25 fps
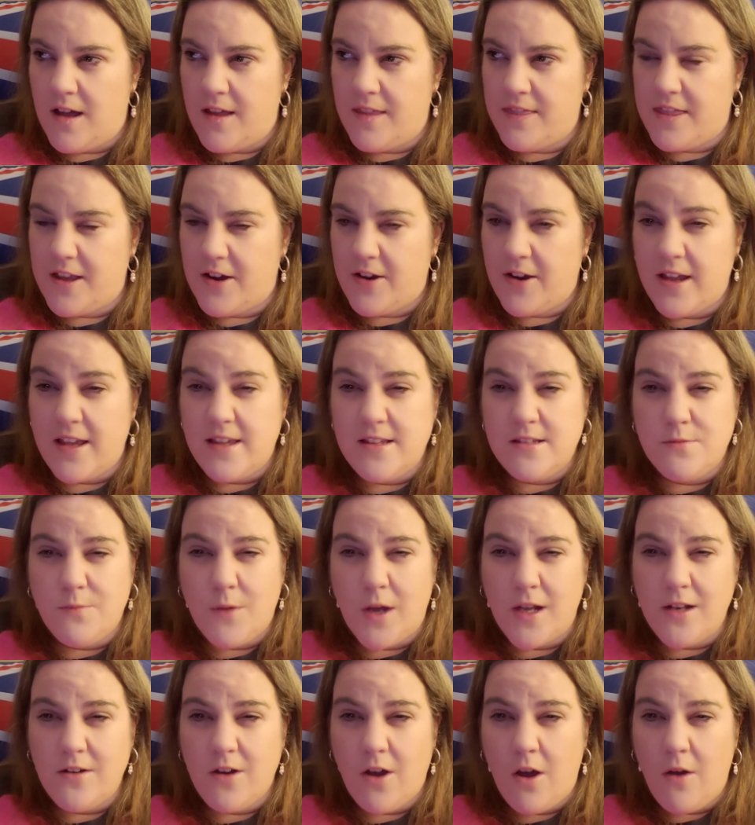there is
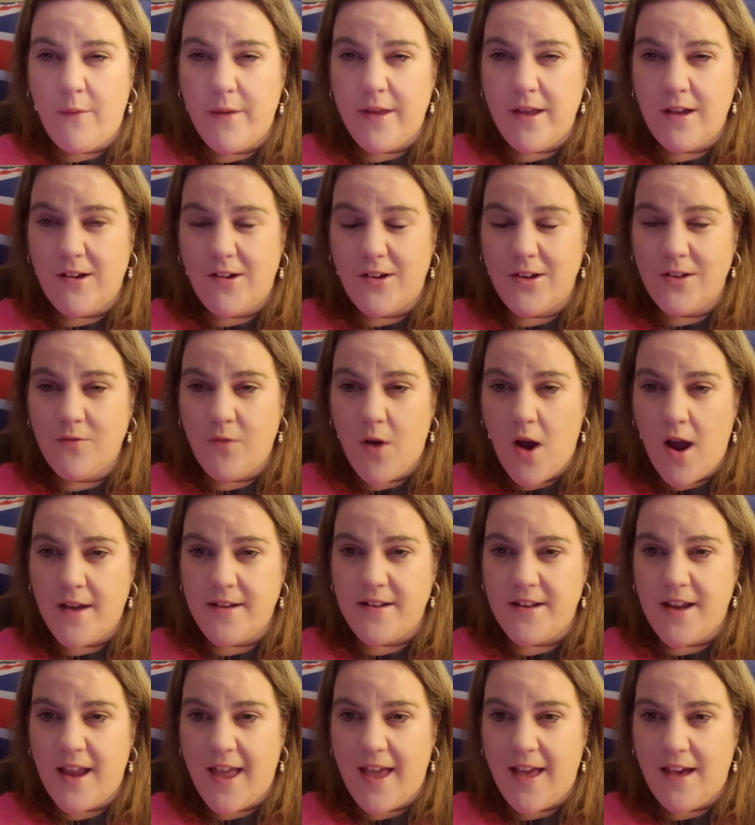one going on
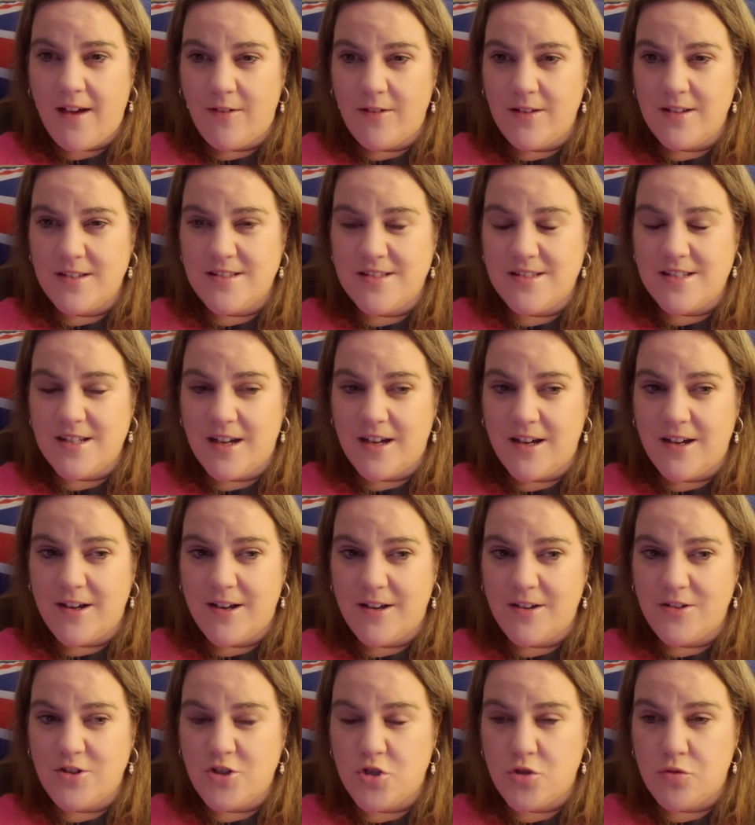right now. It's
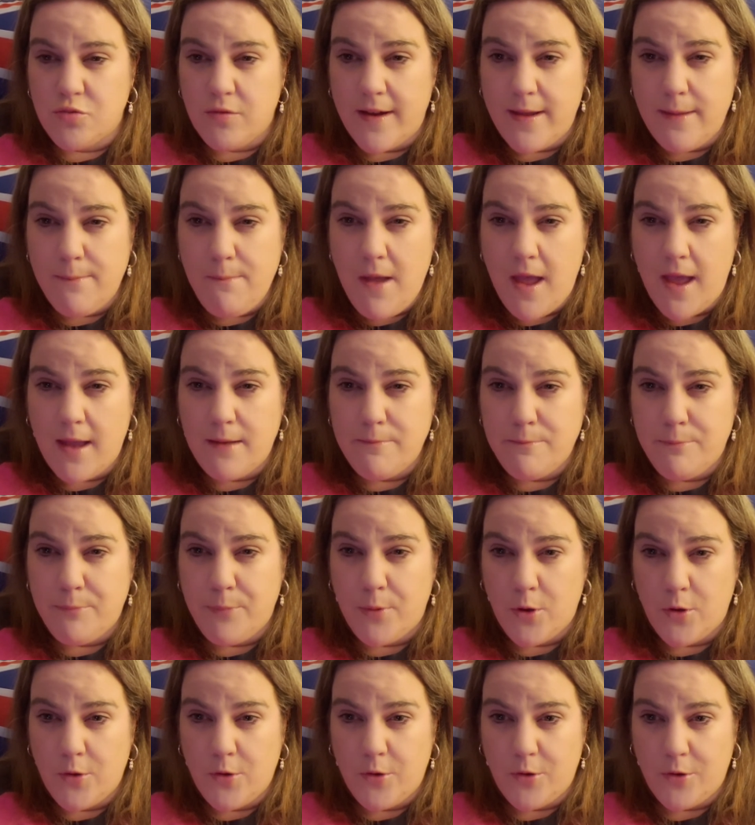uh, trim and
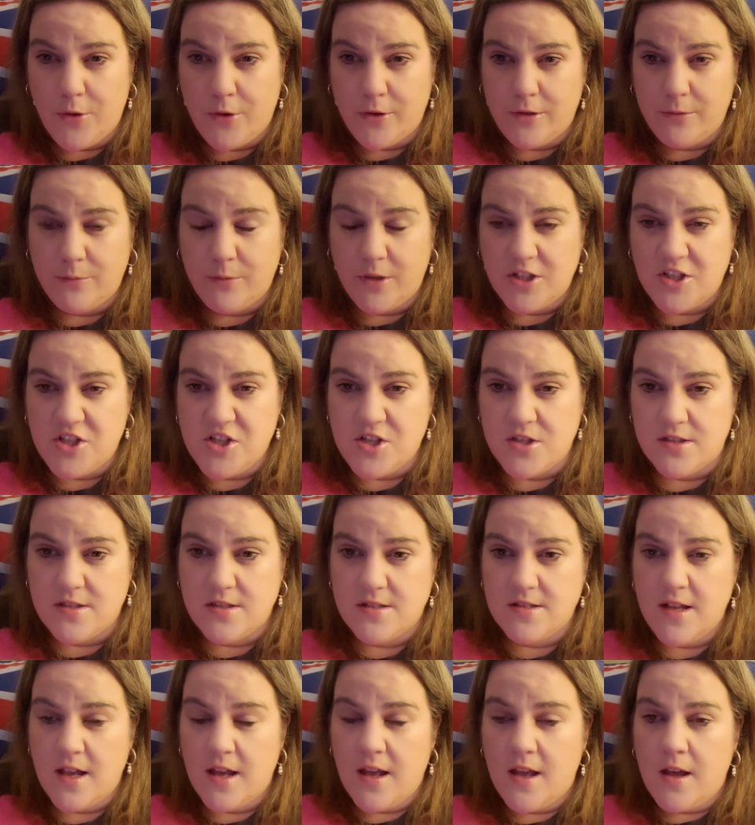burn, which
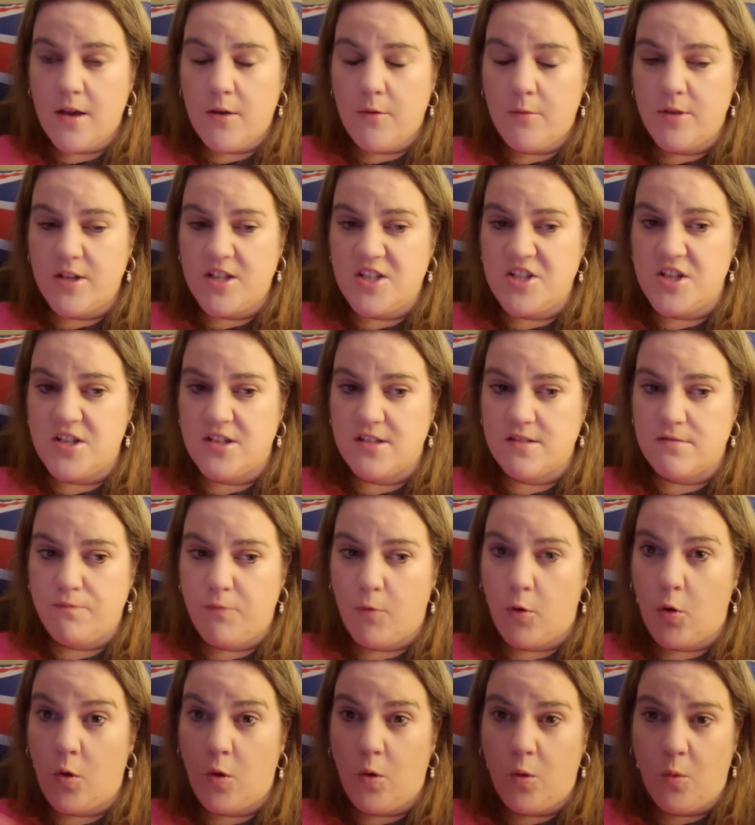is which is
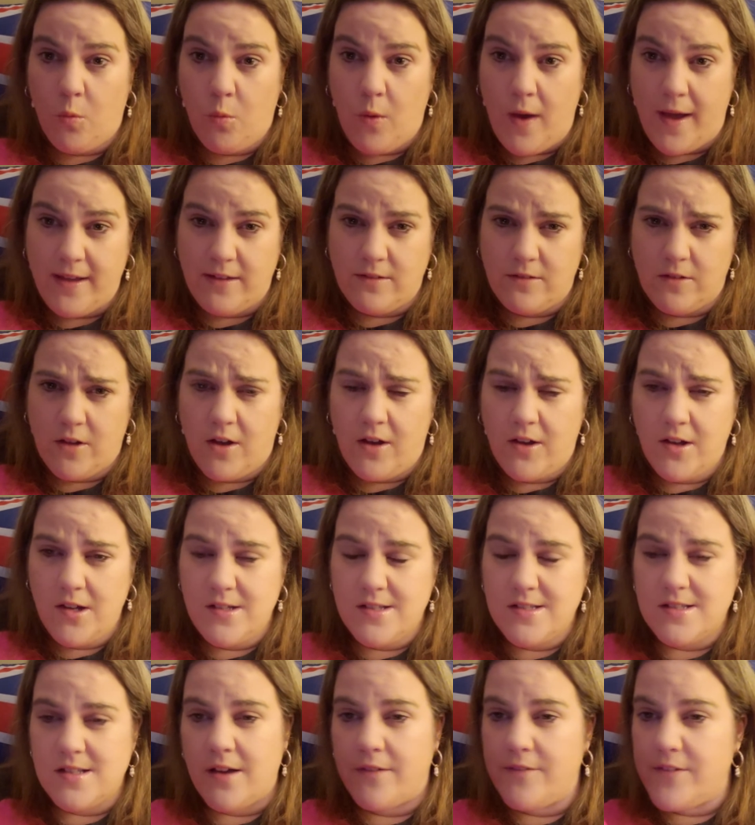for weight
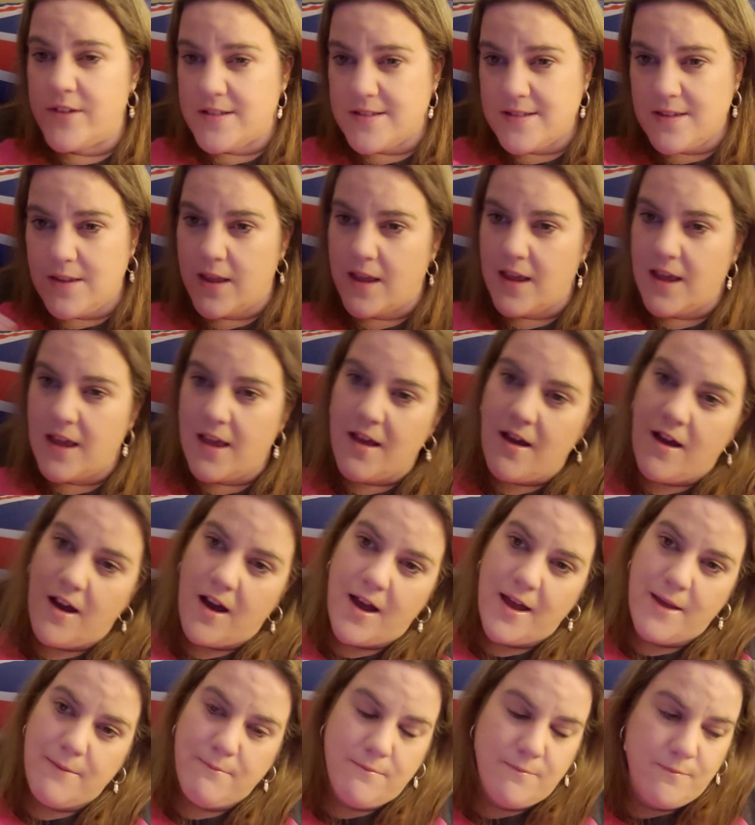loss. Obviously,
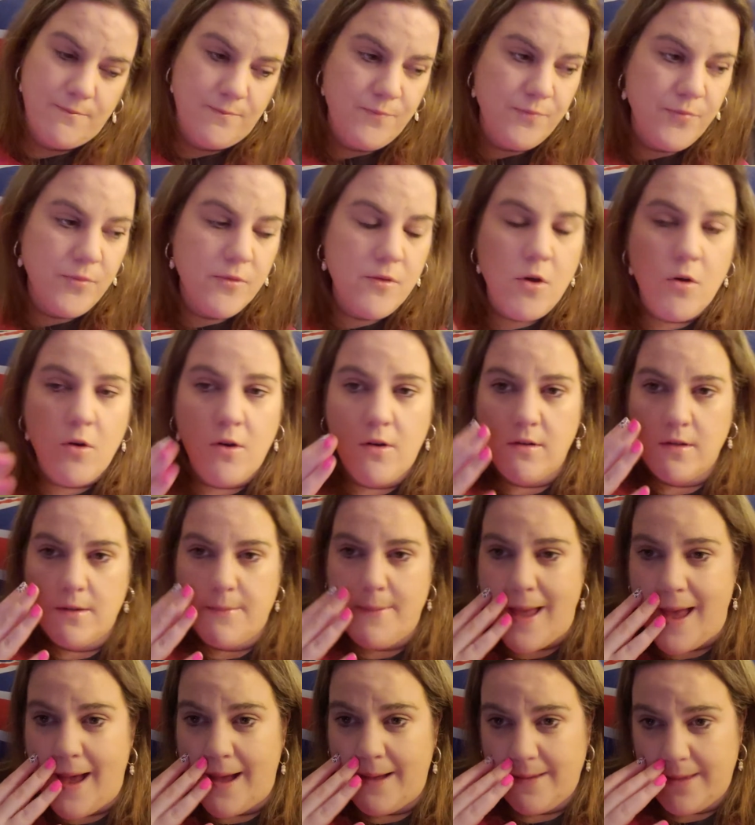I'm all
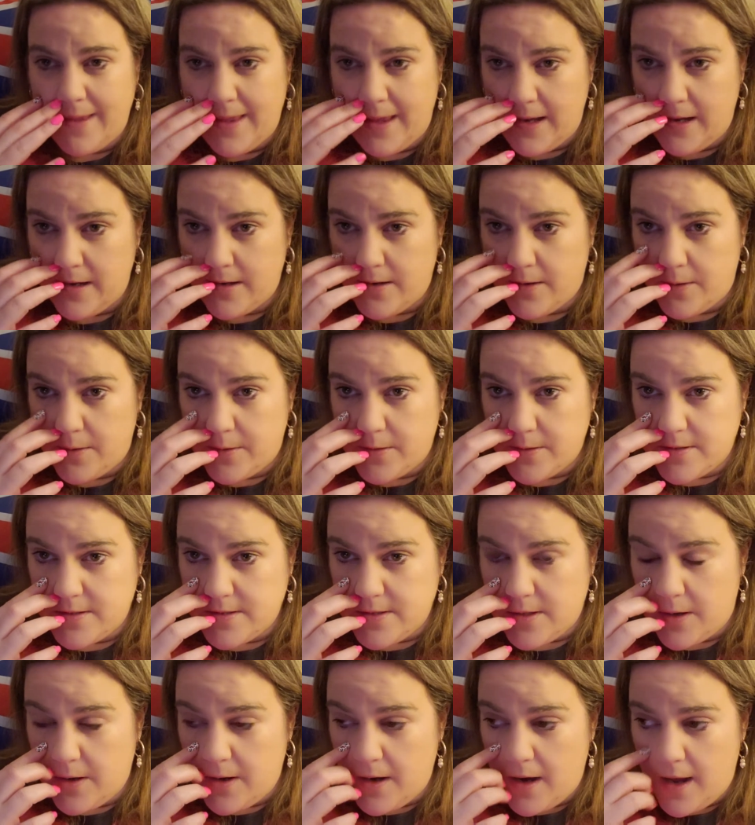about keto,
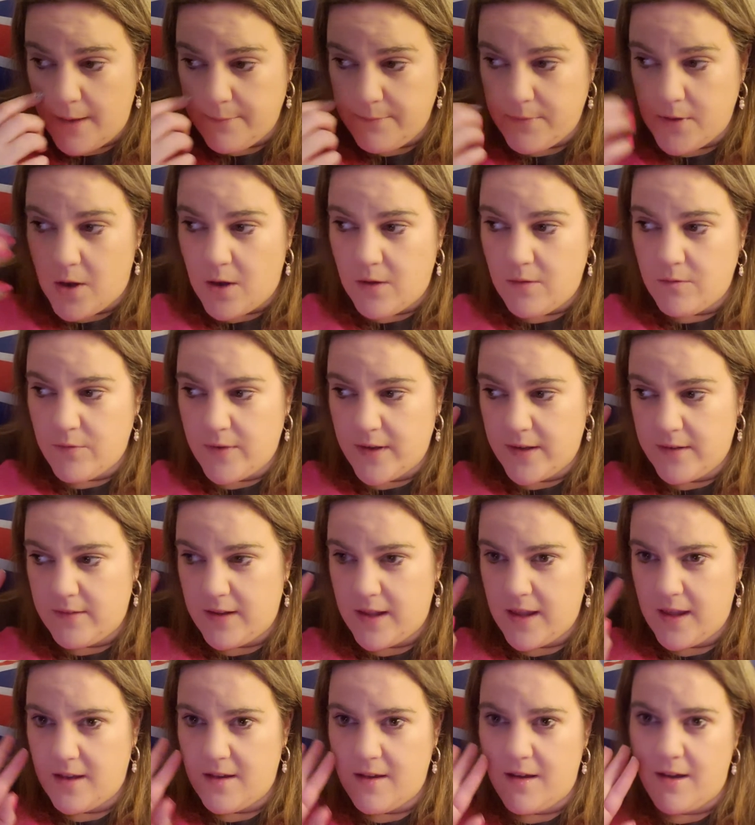so I'm not
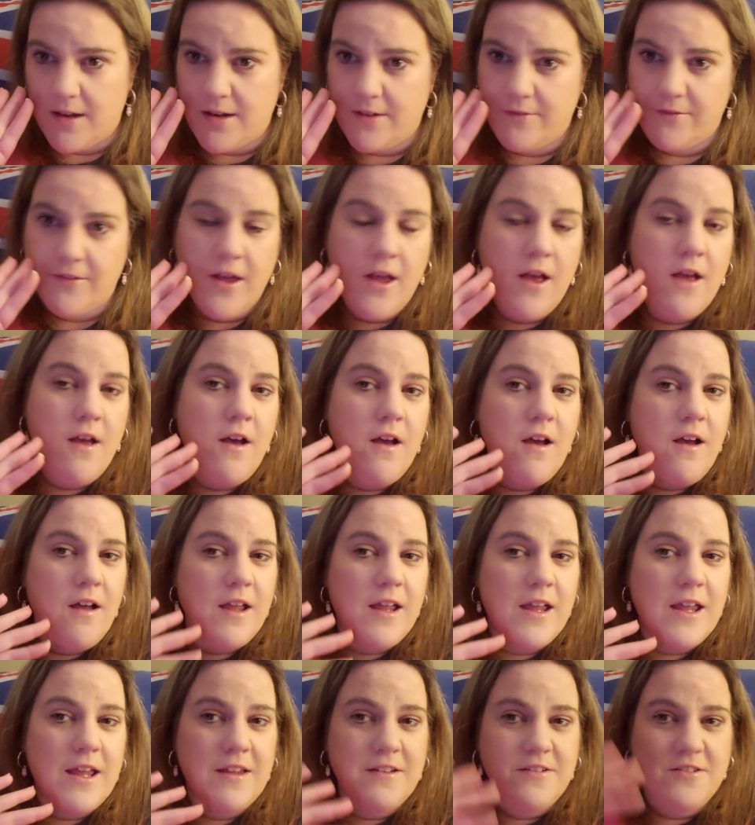really kind of
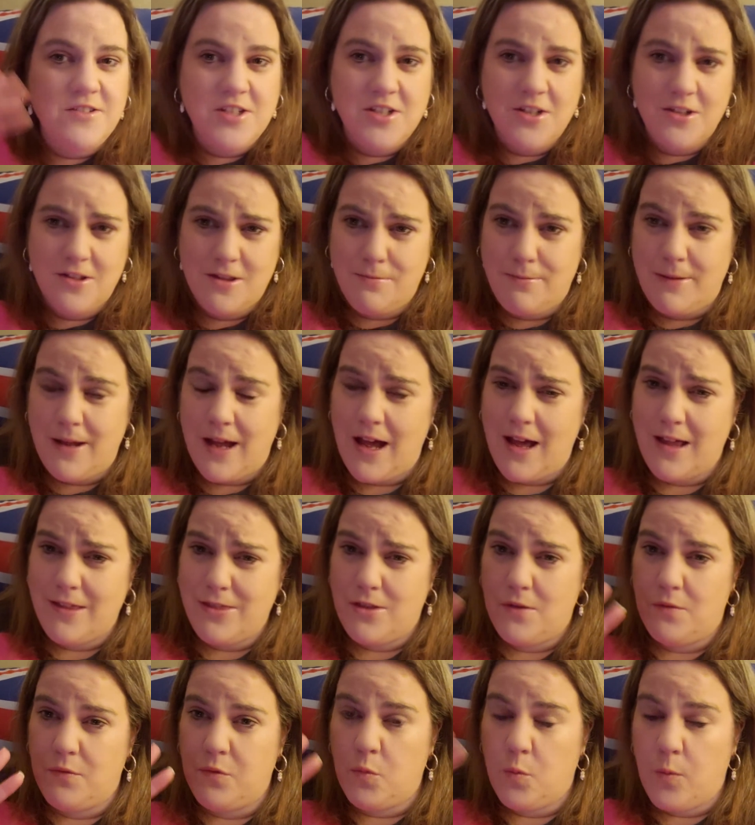into the
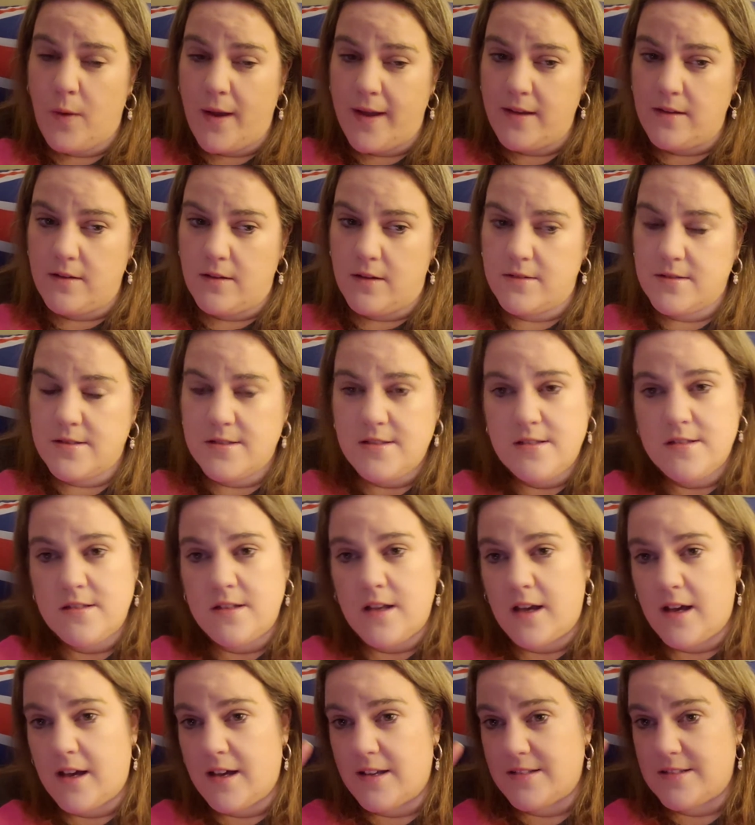path of weight loss
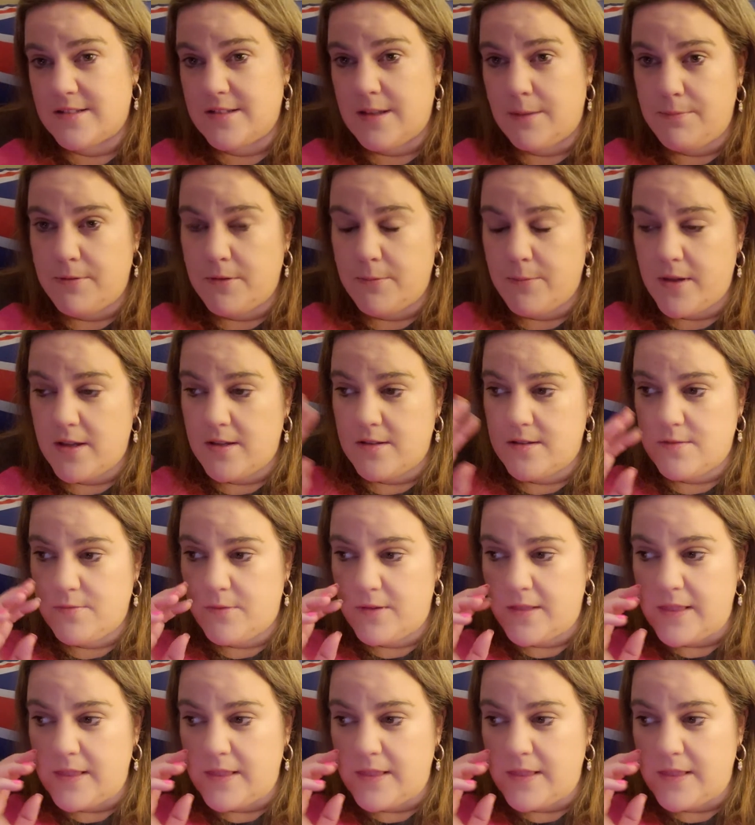uh, supplements